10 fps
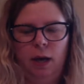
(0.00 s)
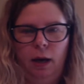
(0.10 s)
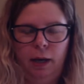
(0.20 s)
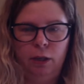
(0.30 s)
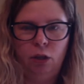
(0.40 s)

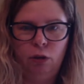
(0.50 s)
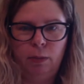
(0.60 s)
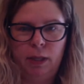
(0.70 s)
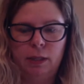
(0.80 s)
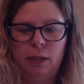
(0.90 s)
On
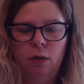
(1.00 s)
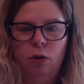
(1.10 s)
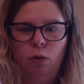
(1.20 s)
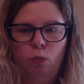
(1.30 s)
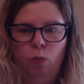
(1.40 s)
humans,
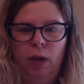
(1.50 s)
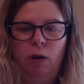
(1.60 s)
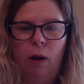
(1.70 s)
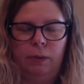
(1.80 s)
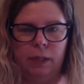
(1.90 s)
we
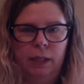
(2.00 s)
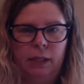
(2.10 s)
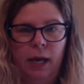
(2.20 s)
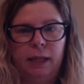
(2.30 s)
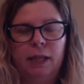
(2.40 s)
go out to the
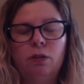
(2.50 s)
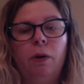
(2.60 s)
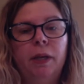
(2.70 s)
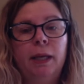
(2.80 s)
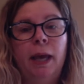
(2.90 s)
side. That's
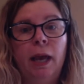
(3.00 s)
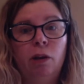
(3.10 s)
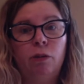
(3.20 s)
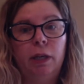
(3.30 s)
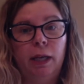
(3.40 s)
called a
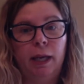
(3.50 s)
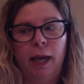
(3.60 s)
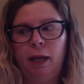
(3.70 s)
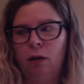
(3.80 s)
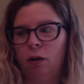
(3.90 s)
carrying
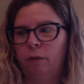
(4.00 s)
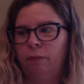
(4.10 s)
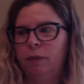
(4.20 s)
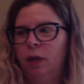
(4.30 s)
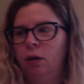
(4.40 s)
angle,
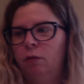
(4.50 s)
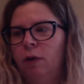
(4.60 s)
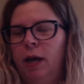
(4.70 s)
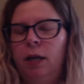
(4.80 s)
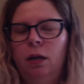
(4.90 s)

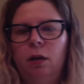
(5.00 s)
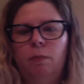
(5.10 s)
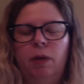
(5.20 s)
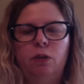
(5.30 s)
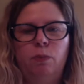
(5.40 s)
right?
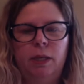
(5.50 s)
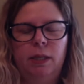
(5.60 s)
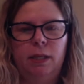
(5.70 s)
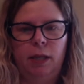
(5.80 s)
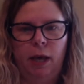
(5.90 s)
Because we need
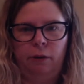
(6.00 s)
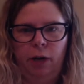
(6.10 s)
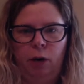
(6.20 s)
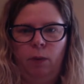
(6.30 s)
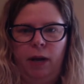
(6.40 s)
to carry
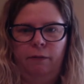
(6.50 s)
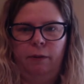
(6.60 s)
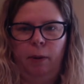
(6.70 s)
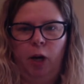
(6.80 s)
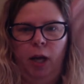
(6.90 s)
our weight
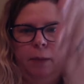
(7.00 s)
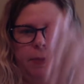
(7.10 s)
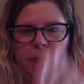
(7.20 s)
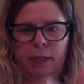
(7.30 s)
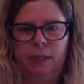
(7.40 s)
from our
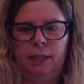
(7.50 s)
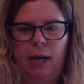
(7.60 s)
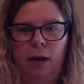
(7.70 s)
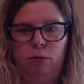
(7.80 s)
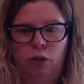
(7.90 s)
hips
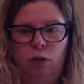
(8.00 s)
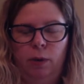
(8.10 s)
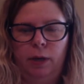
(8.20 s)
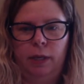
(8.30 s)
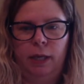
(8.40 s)
down to
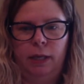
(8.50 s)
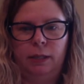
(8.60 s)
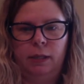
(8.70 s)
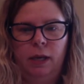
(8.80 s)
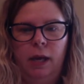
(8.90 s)
our knees.